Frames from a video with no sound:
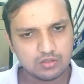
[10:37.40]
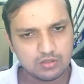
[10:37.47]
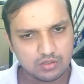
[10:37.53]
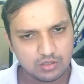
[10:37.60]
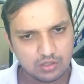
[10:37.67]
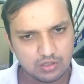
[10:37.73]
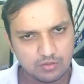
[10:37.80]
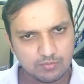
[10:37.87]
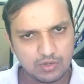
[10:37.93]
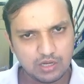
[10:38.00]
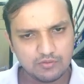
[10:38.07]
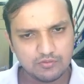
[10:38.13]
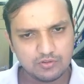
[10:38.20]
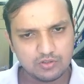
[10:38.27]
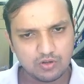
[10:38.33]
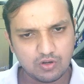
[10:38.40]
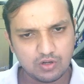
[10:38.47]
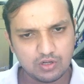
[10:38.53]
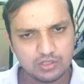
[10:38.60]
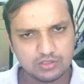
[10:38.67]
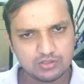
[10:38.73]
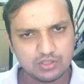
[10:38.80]
I will mark with the
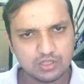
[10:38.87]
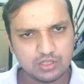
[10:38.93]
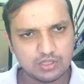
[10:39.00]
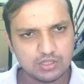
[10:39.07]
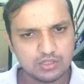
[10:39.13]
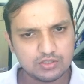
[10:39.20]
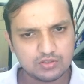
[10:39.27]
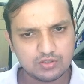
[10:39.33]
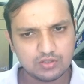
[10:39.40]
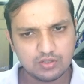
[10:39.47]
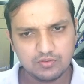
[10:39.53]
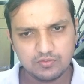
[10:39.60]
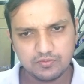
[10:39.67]
orange color itself.